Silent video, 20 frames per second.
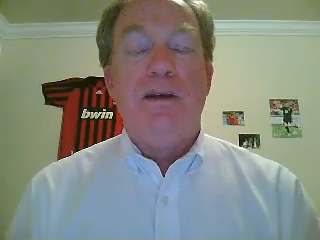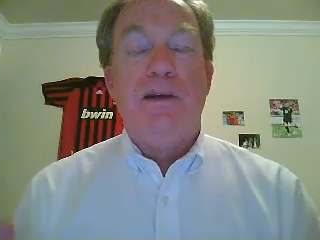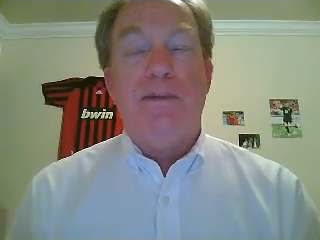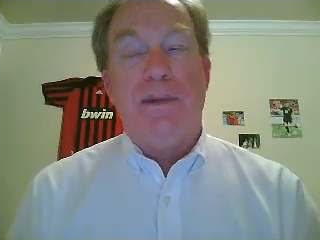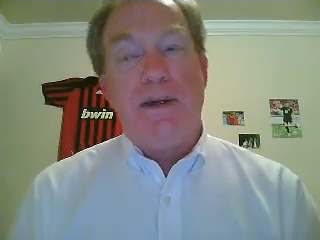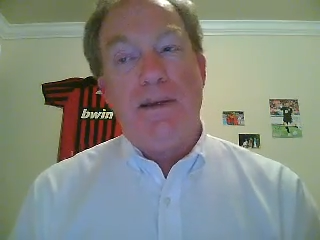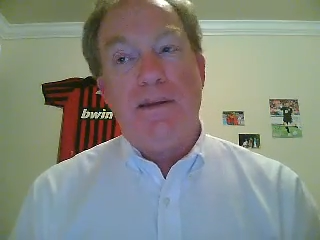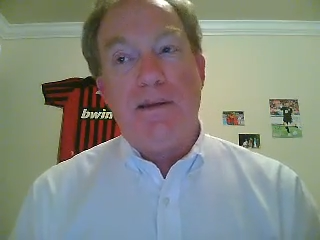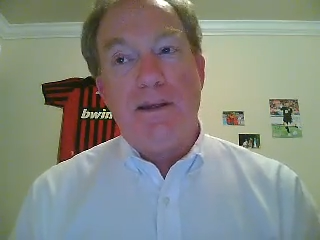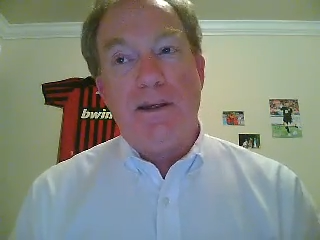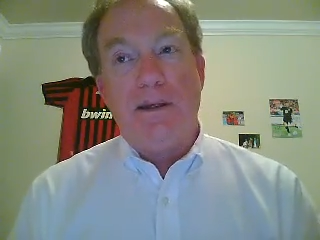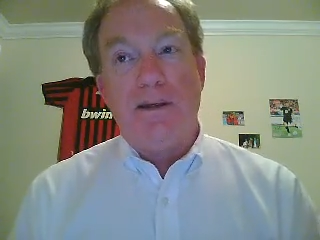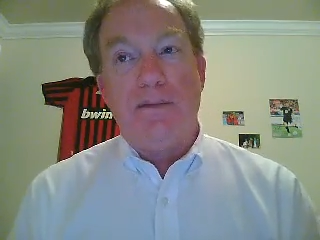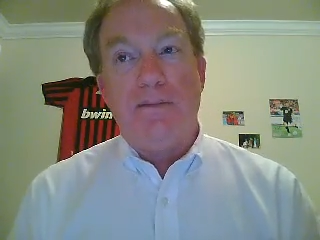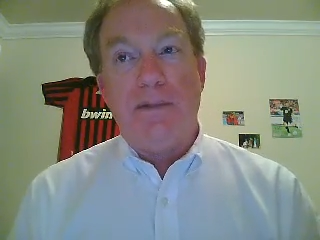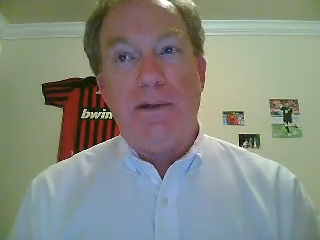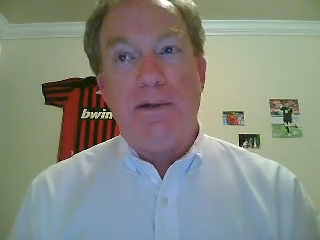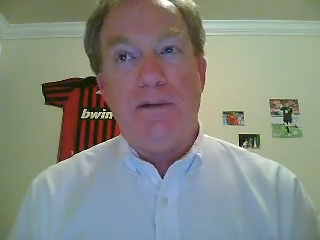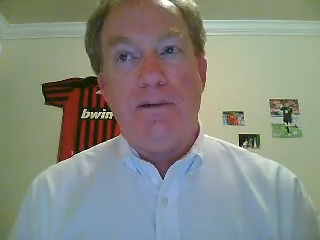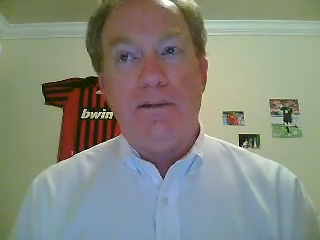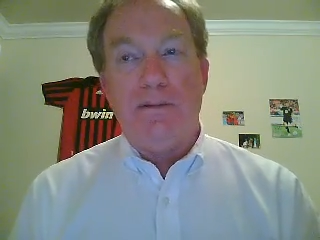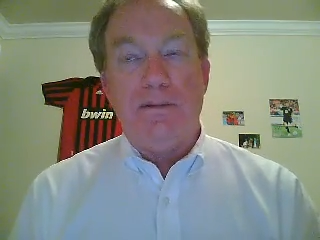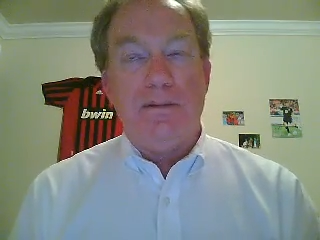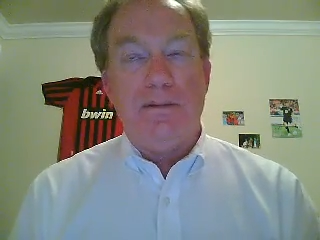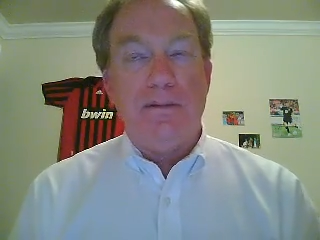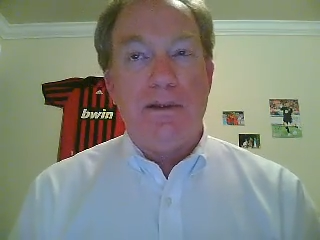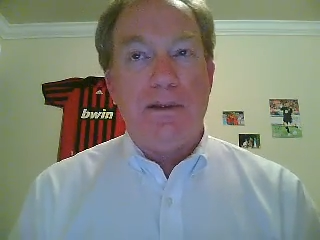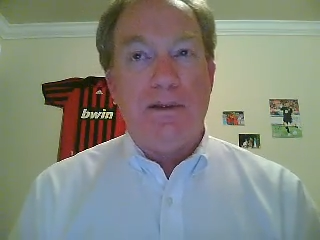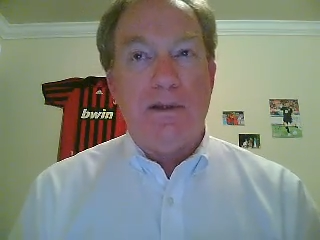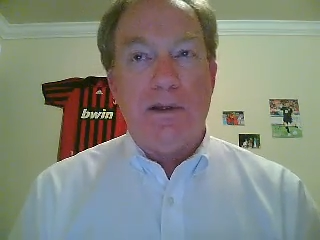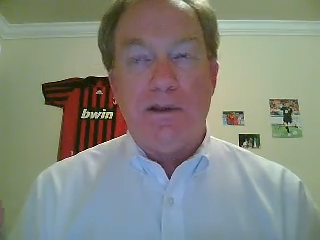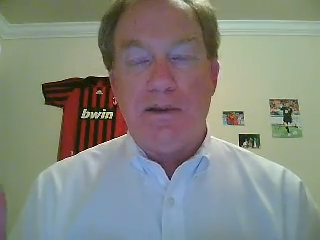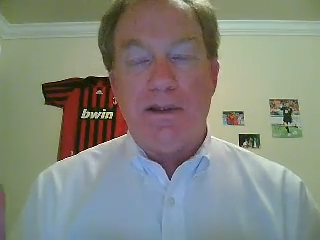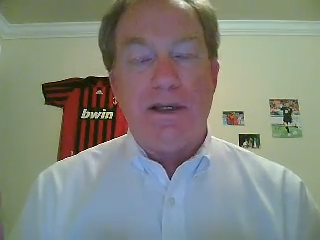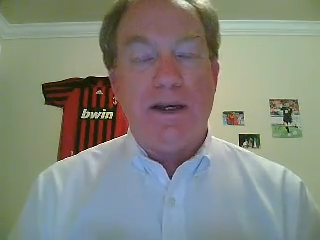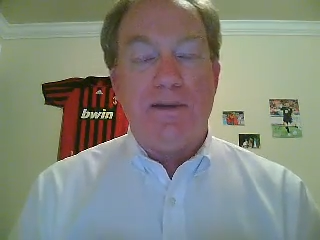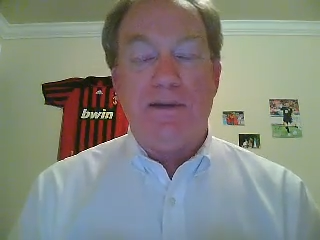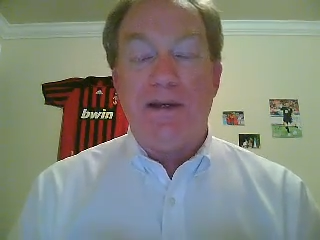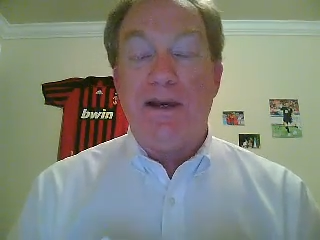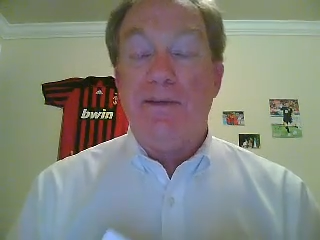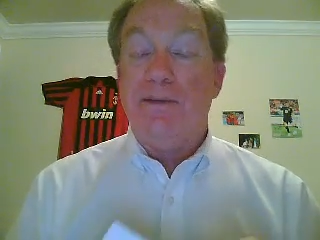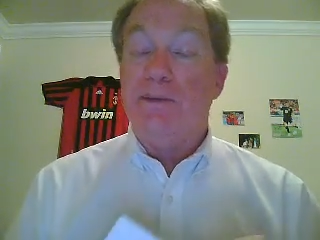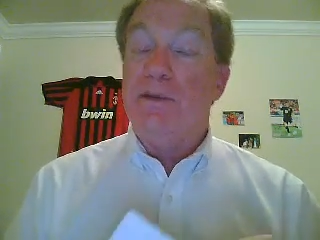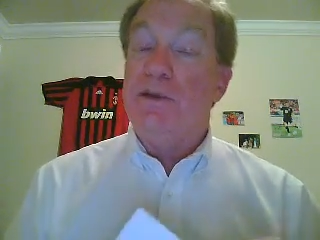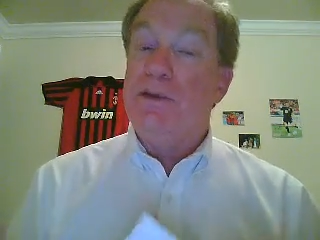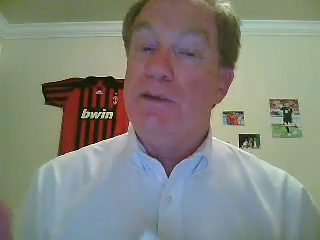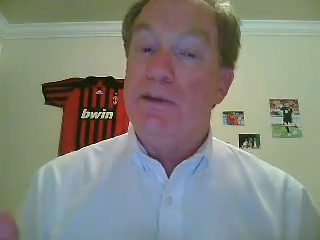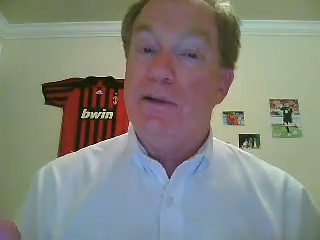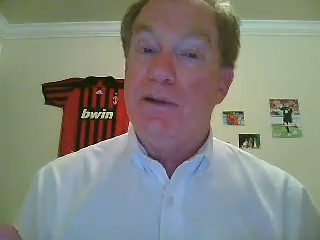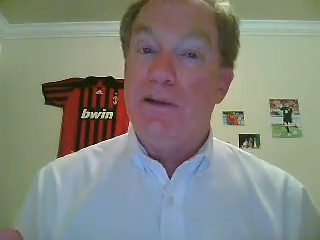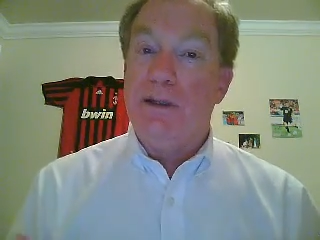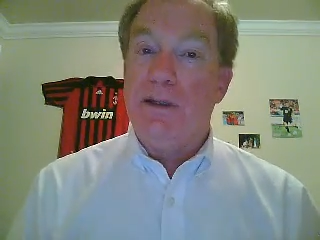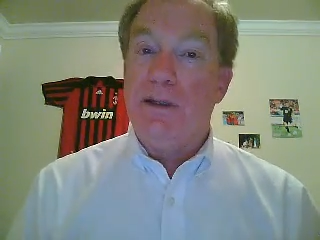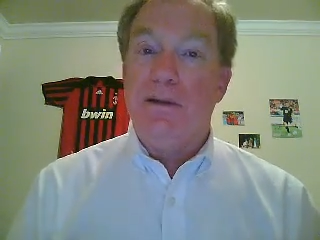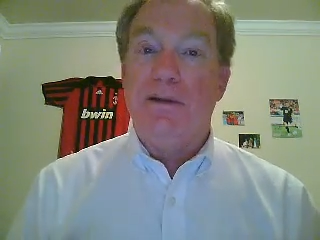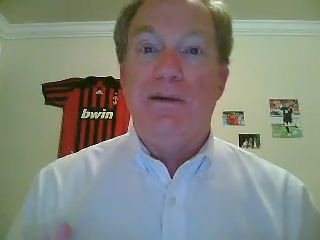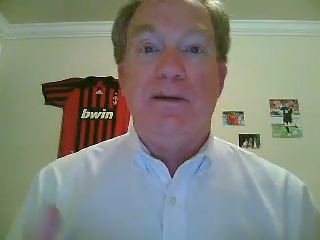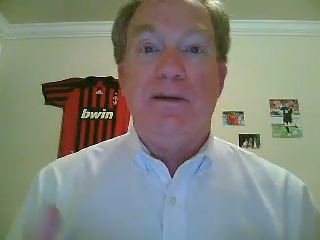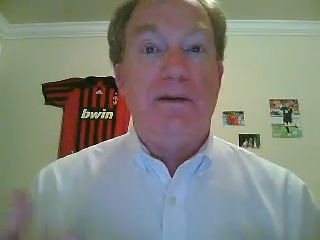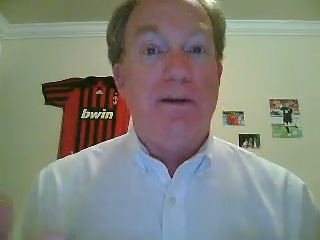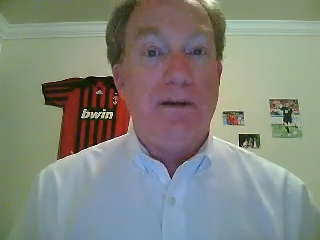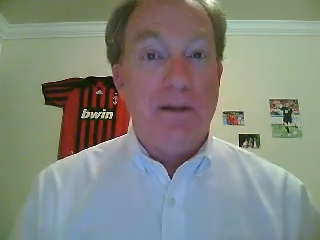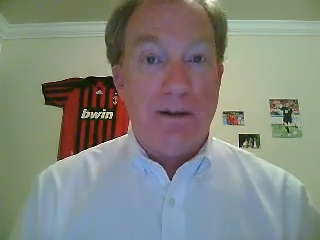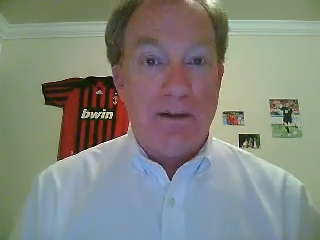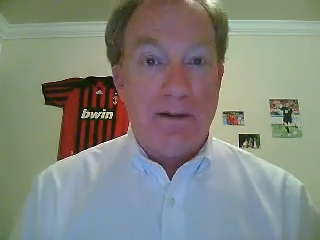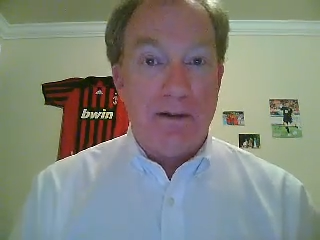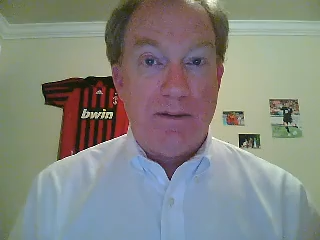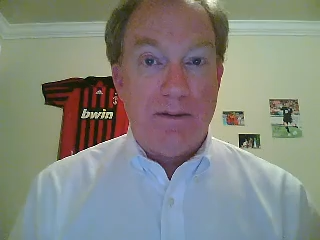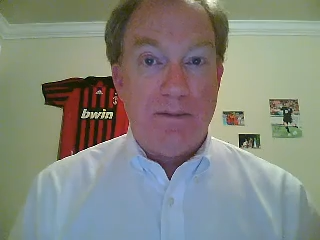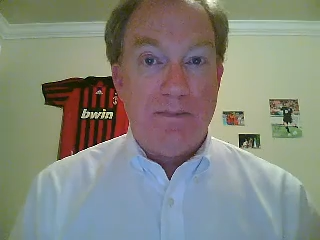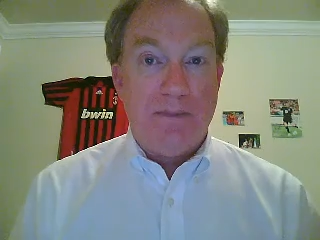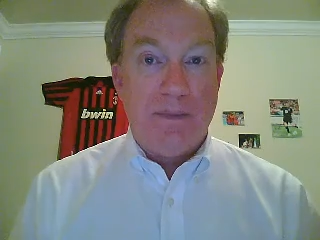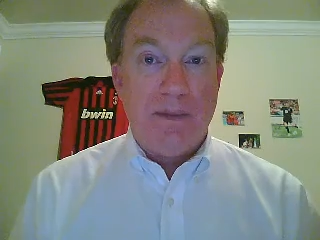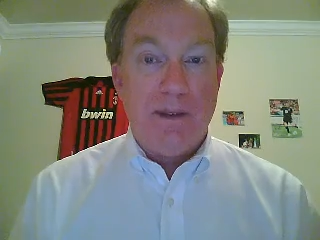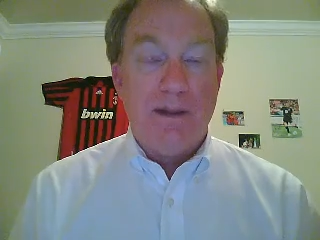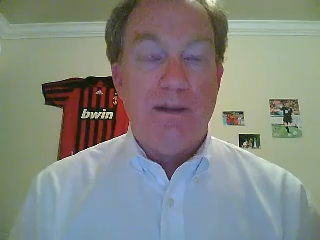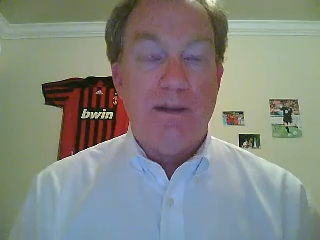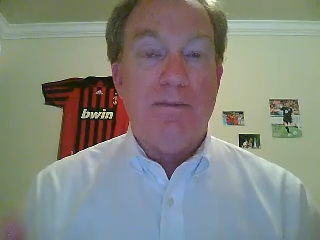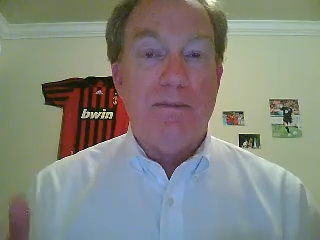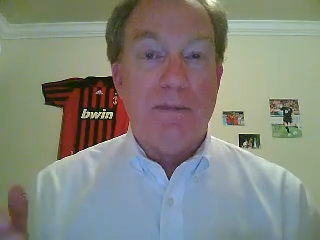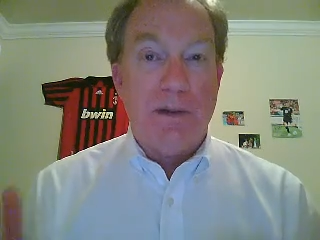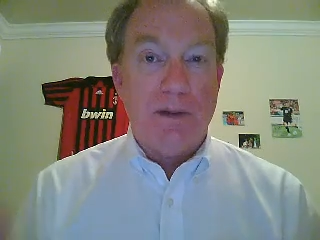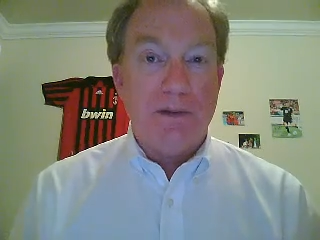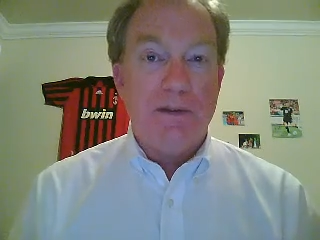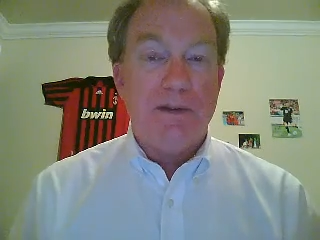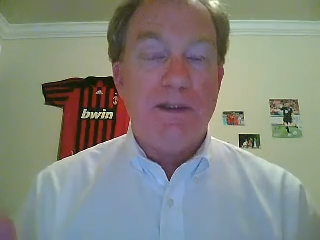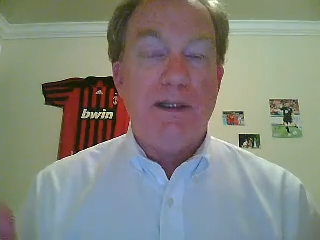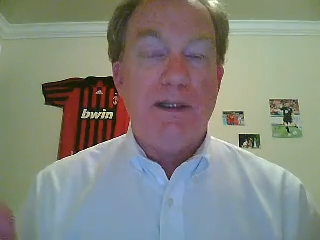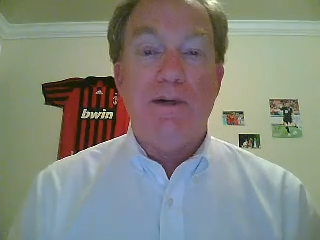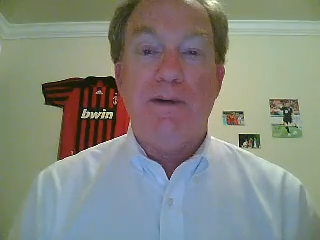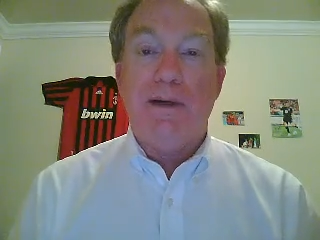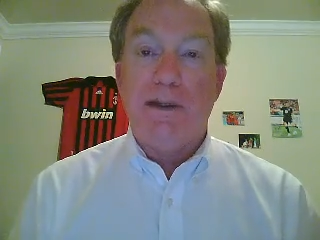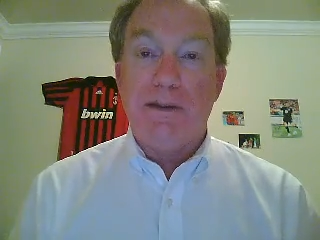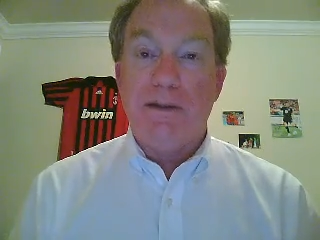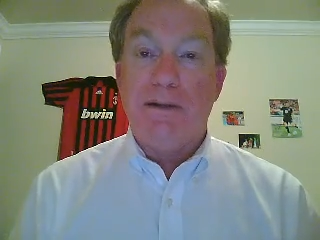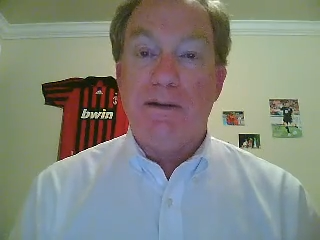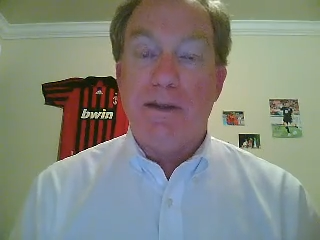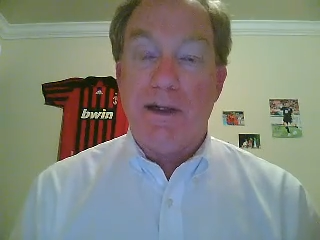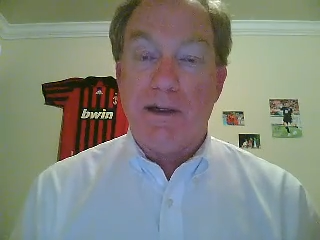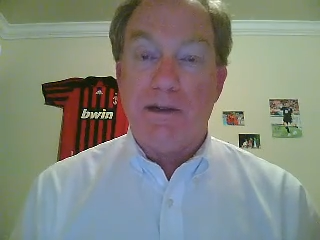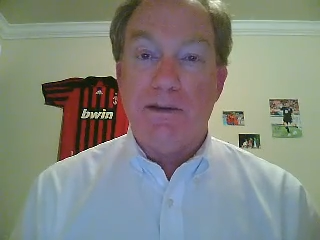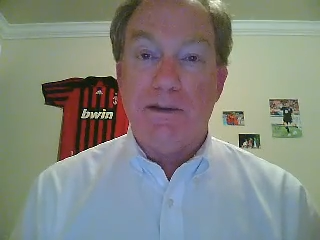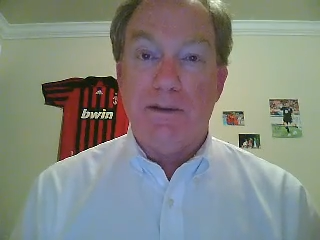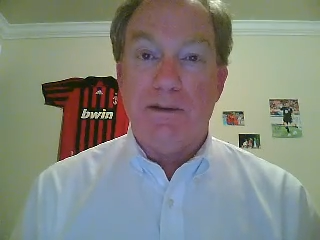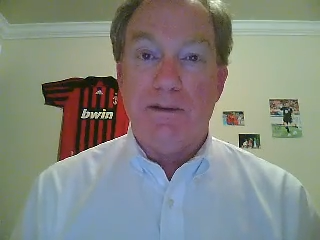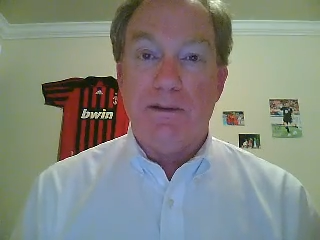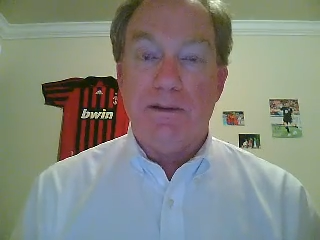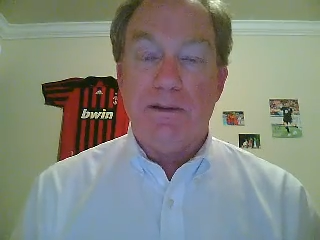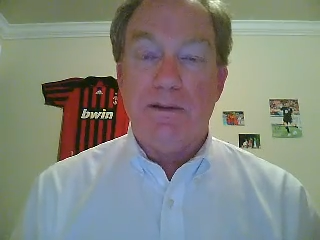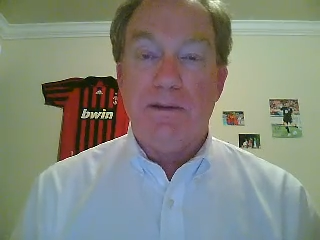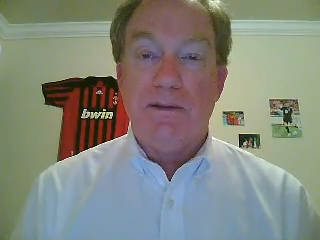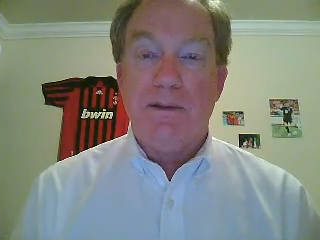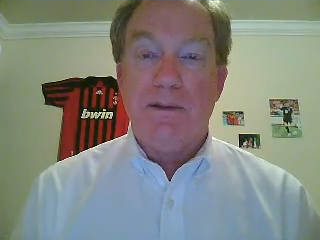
You might think, well, doesn't he have to have a majority? No. In most U.S. elections,